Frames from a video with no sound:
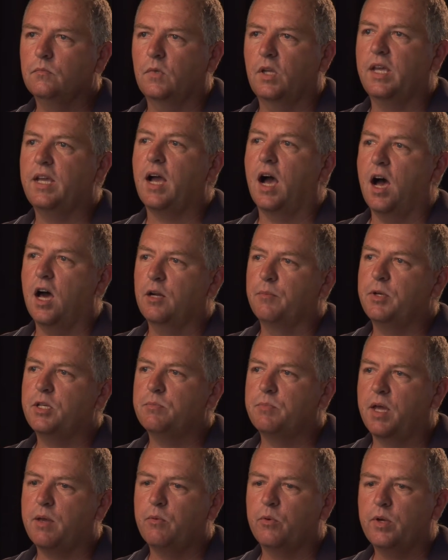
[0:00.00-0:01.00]
economies,
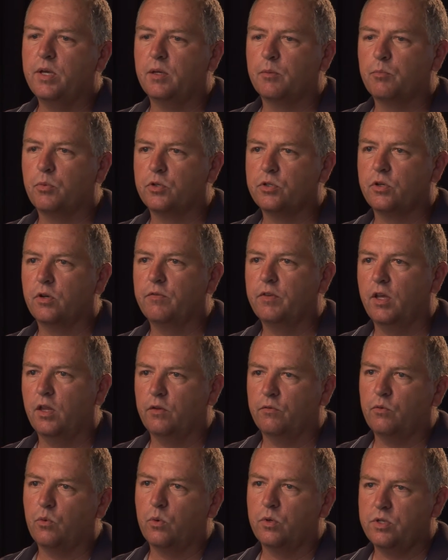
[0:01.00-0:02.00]
maybe we can preserve the other
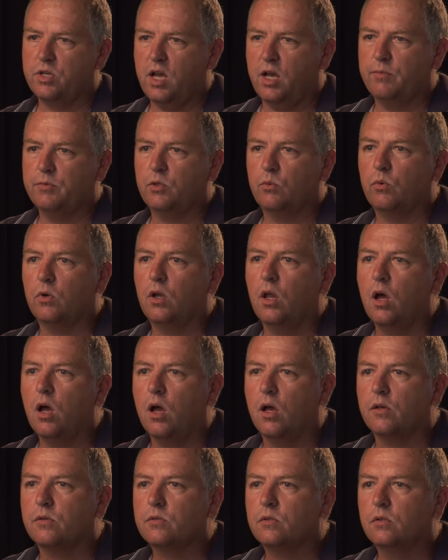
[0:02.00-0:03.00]
4 jobs that were
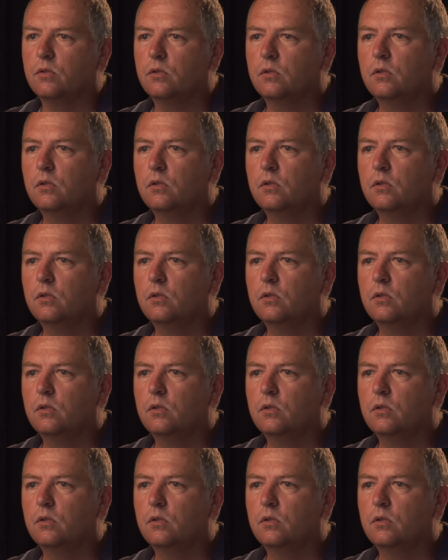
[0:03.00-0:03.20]
lost.